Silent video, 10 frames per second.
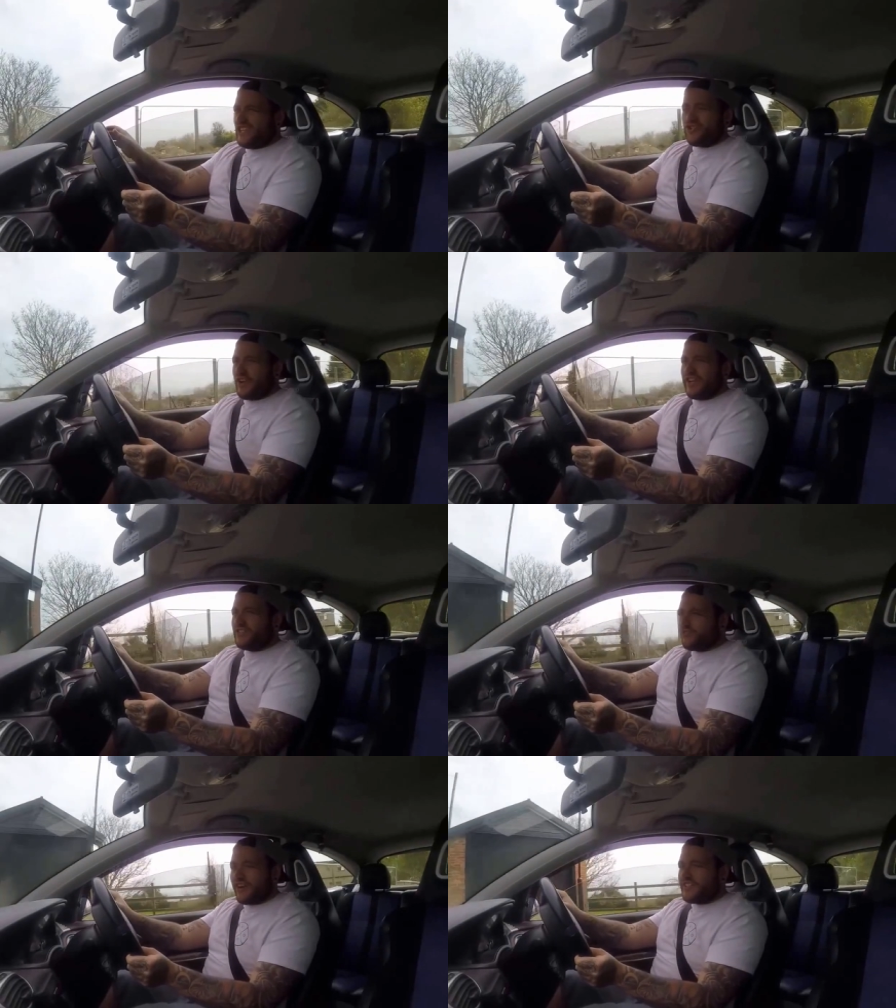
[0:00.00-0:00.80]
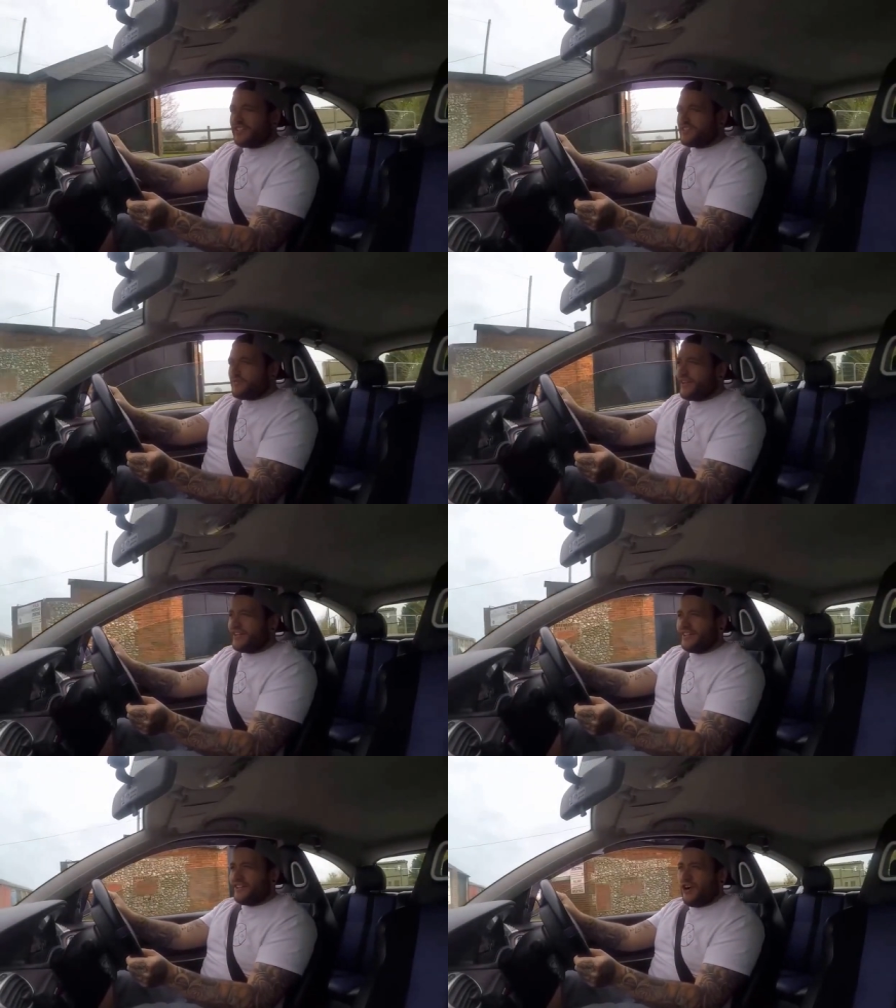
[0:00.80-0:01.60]
It's crazy to me.
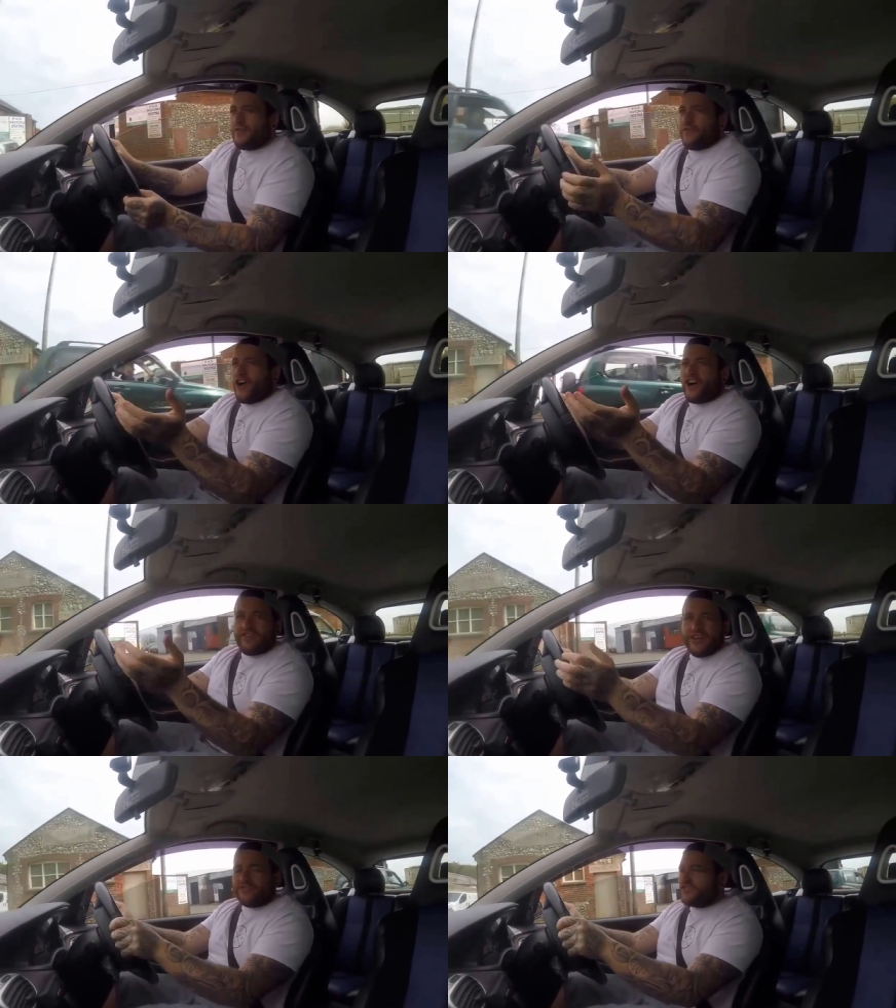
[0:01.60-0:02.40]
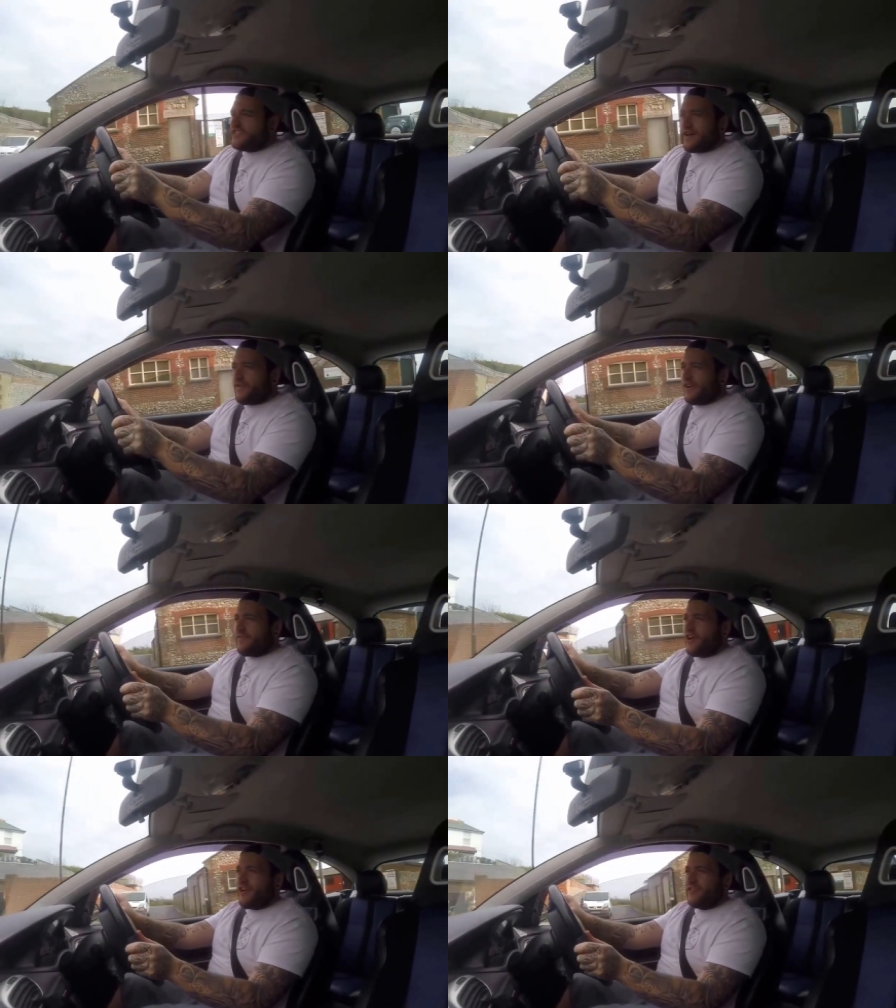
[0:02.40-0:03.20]
I've never heard of it. I've just never
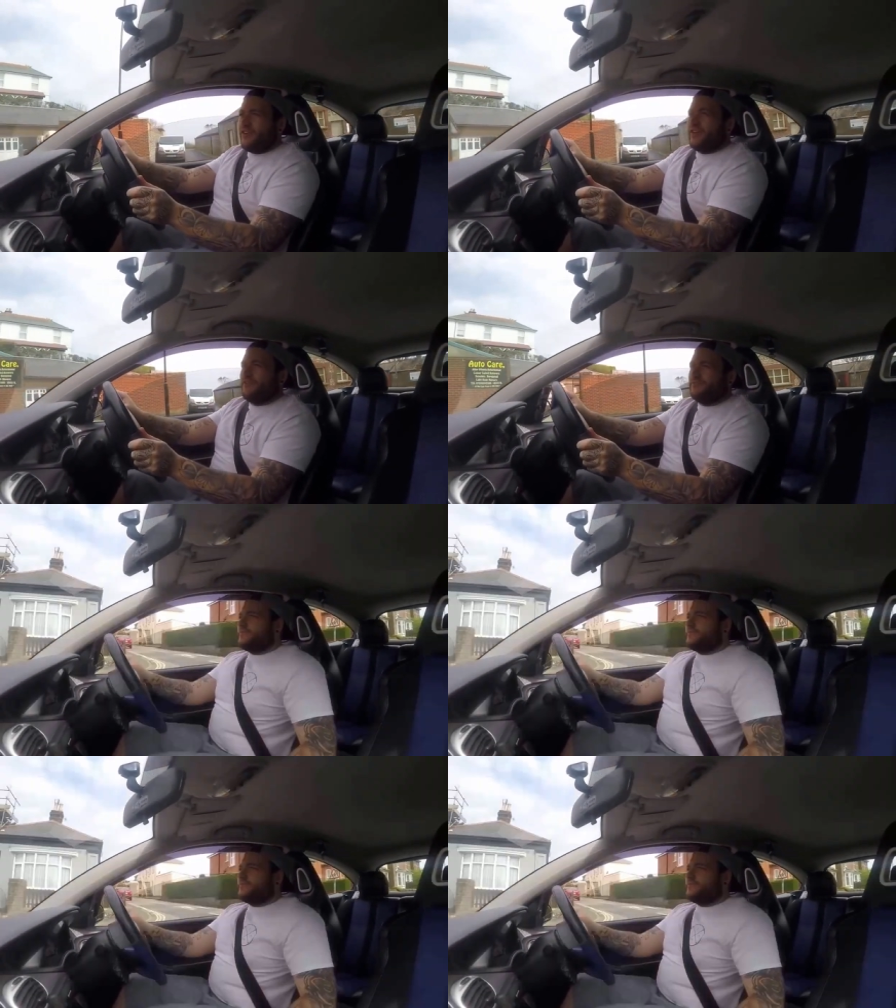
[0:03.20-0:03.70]
ever heard of it.